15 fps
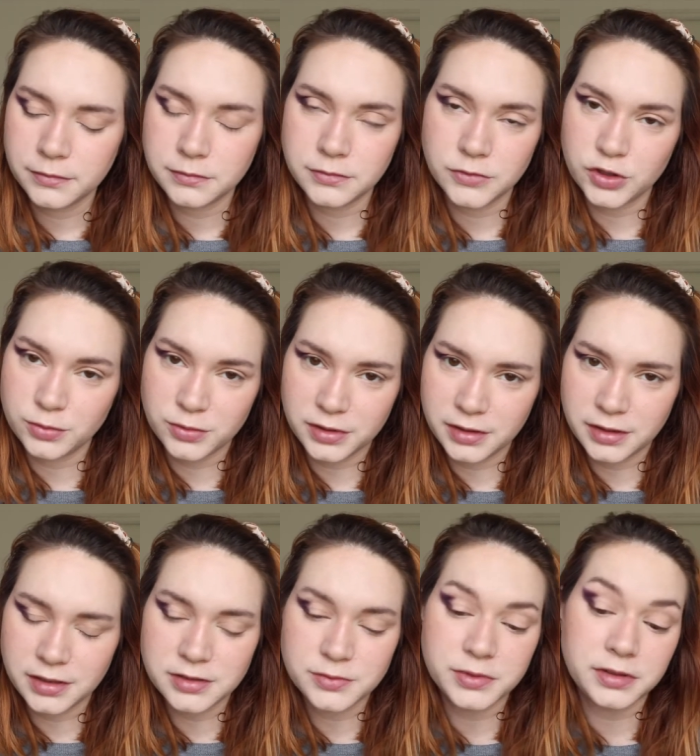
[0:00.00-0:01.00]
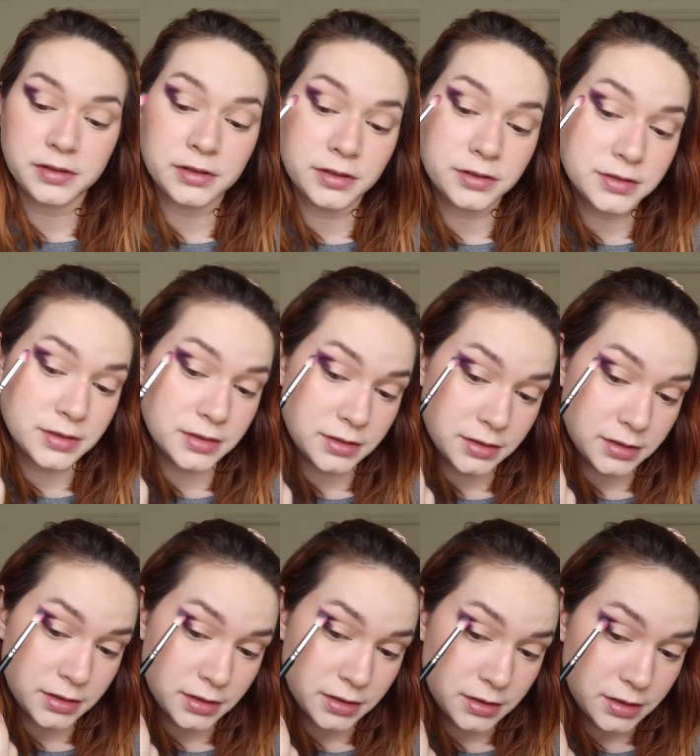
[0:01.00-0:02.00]
normally it will not
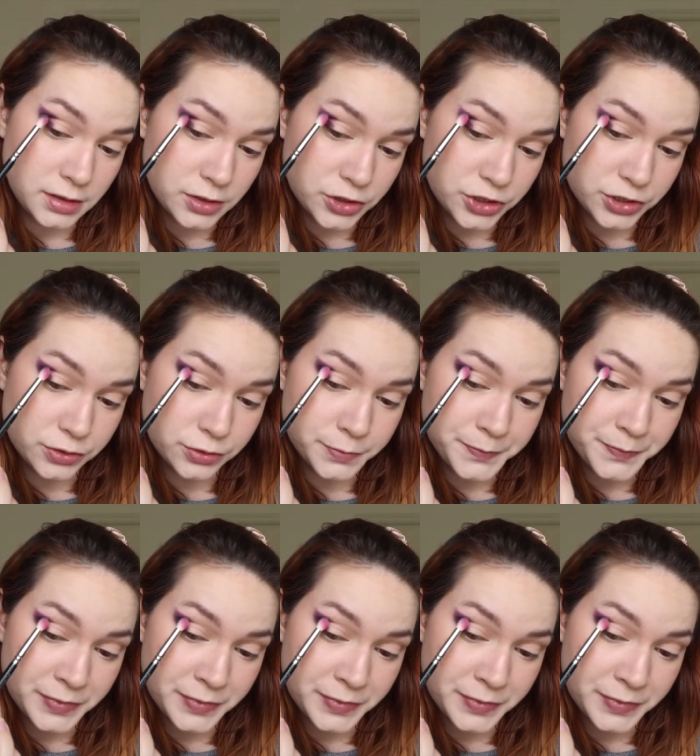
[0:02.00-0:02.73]
show.